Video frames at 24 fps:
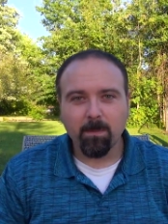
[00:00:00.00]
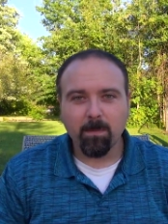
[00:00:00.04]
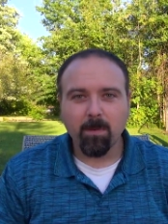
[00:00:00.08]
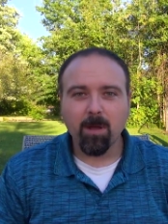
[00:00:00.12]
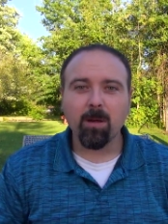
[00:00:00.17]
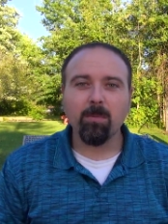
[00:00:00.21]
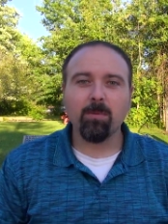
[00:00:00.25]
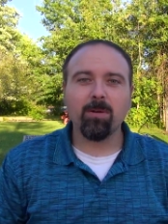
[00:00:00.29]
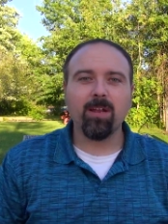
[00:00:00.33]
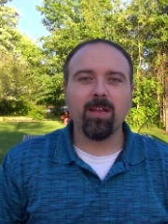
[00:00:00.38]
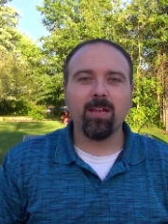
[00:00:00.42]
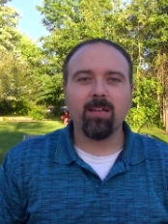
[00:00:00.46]

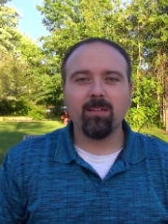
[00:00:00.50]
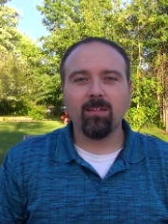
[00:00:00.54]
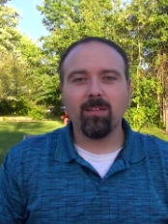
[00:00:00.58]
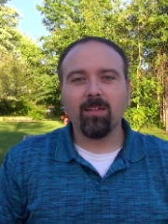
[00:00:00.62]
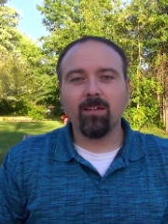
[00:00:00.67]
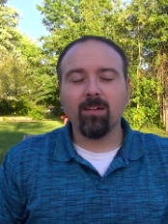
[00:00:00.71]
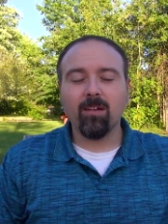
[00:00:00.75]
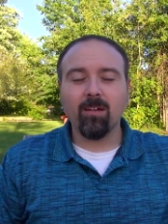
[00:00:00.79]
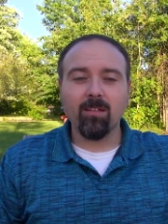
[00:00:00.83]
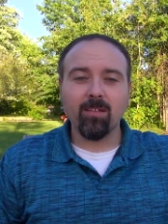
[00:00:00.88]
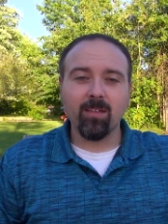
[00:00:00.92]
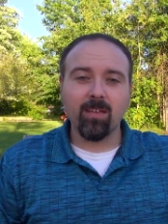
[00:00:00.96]
hibernate
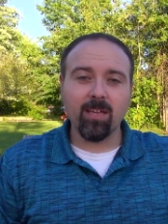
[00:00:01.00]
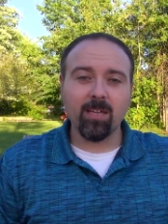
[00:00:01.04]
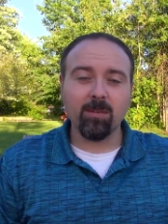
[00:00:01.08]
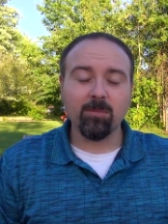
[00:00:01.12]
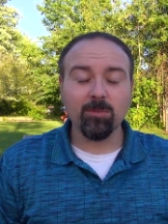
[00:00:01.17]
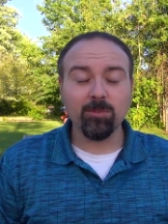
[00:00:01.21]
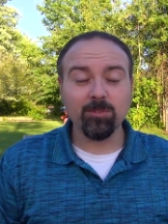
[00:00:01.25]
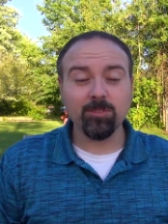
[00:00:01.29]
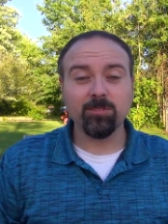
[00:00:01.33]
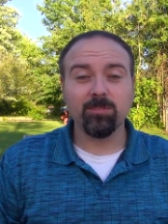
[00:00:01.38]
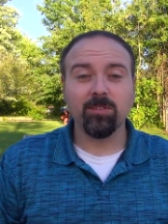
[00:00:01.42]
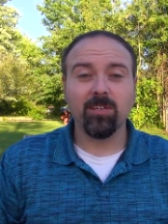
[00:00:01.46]
like all the
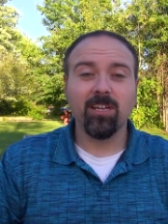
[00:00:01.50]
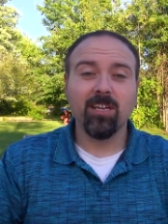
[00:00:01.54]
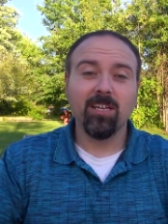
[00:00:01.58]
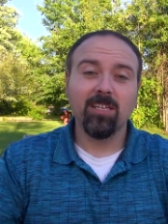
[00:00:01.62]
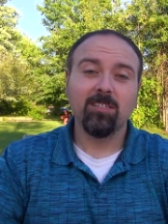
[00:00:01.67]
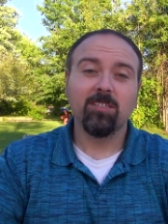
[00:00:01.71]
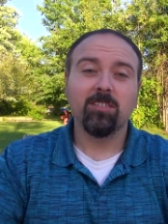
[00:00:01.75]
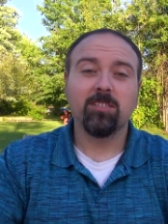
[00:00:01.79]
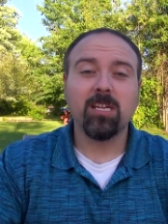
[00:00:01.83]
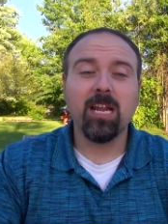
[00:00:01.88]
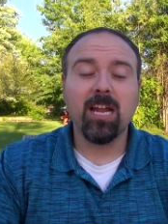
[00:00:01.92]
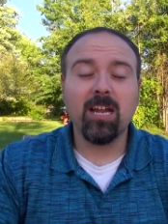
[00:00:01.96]
animals.
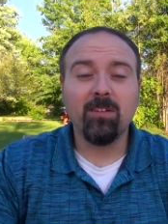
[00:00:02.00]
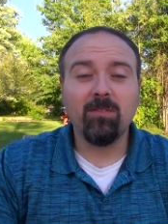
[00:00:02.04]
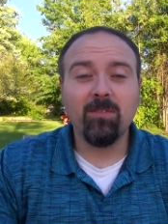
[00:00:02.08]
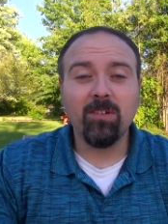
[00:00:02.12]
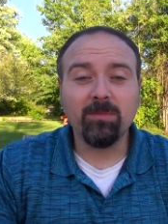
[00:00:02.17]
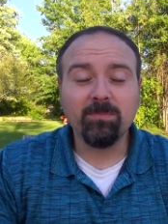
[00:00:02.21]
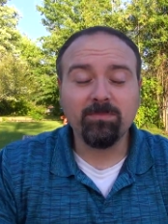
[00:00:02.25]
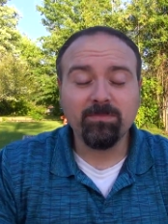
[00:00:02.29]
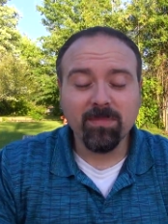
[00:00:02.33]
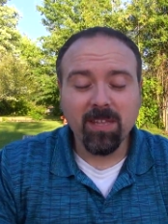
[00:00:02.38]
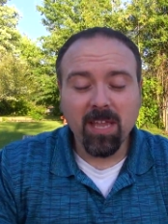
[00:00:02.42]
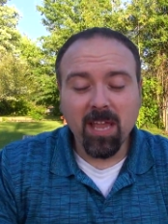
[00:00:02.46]
So it's kind of fun.